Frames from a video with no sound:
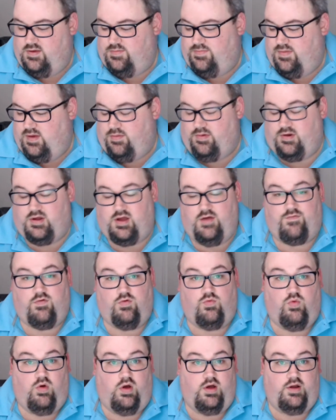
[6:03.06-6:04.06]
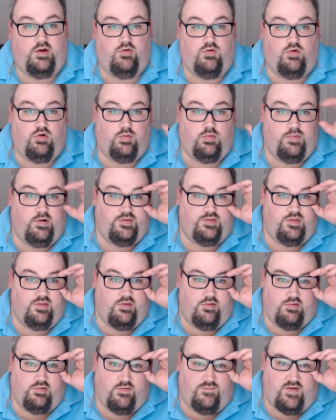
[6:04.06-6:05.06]
be able to cover one or both of
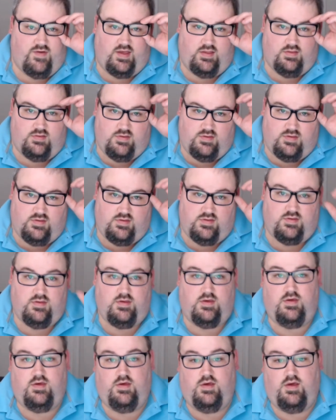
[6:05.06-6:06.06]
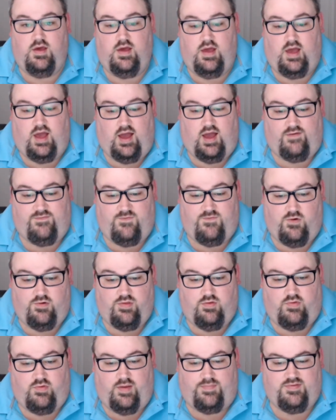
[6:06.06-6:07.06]
those events uh, for the
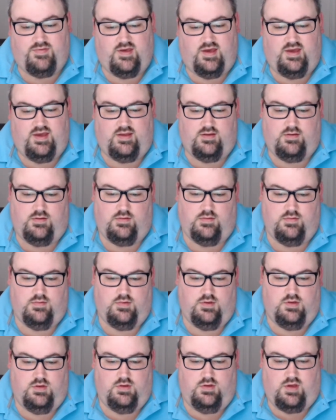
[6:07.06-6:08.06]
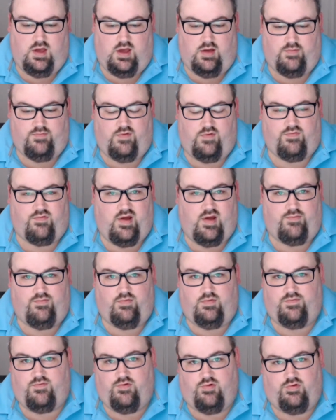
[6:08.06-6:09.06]
website. Um, River Rat will
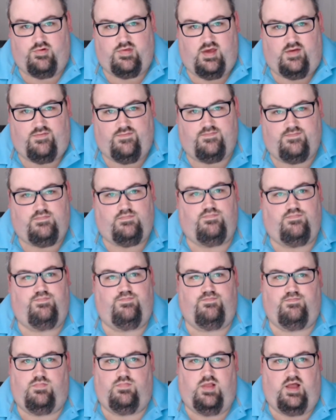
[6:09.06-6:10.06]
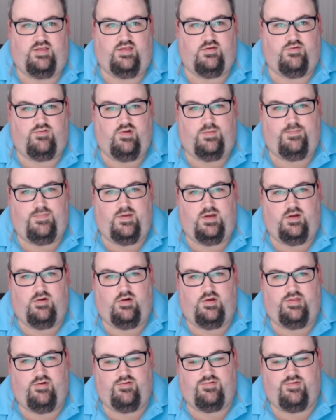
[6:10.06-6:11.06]
of course have lots of great beer
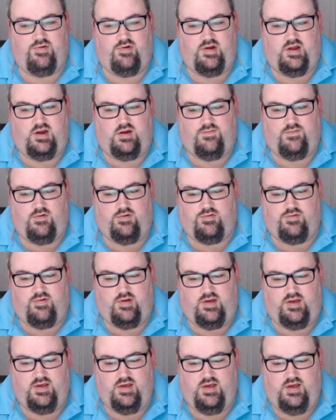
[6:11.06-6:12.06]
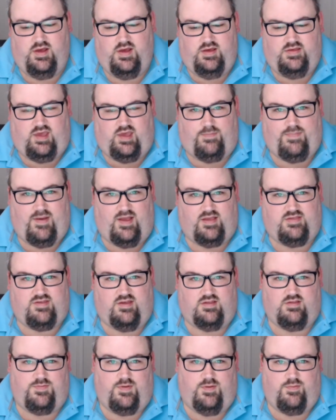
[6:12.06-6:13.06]
on their third anniversary. St. Pat's
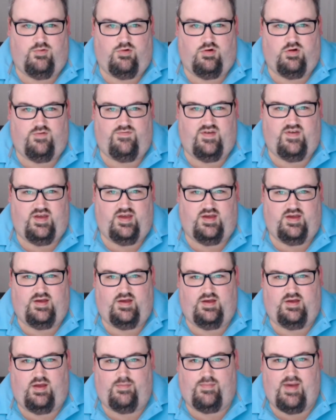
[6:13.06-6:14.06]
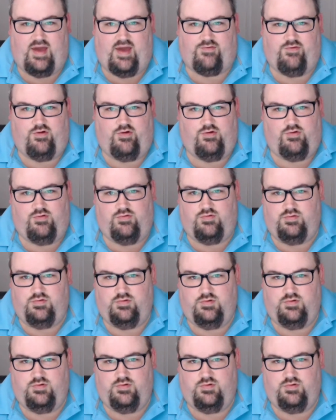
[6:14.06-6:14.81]
tends to be more of a uh, a macro